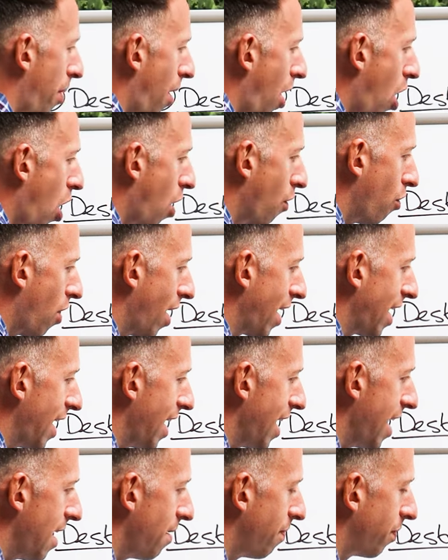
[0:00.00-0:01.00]
part right
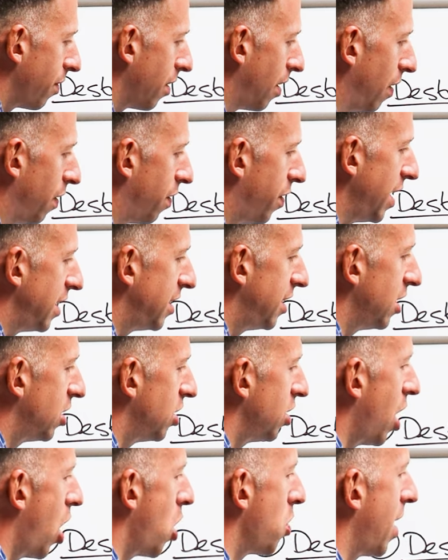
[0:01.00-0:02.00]
here this
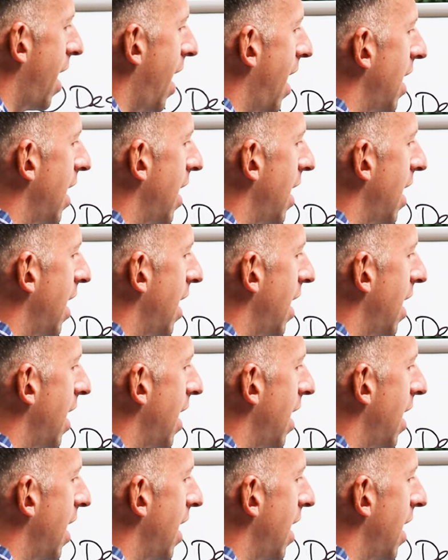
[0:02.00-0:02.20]
is known